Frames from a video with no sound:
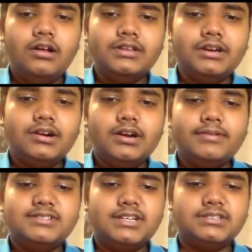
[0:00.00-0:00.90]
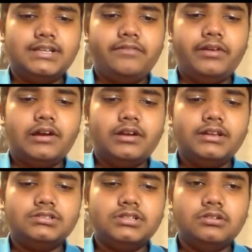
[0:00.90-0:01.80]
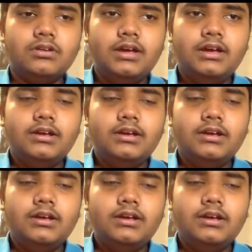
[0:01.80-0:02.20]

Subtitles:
on the arm it says 7 on it. So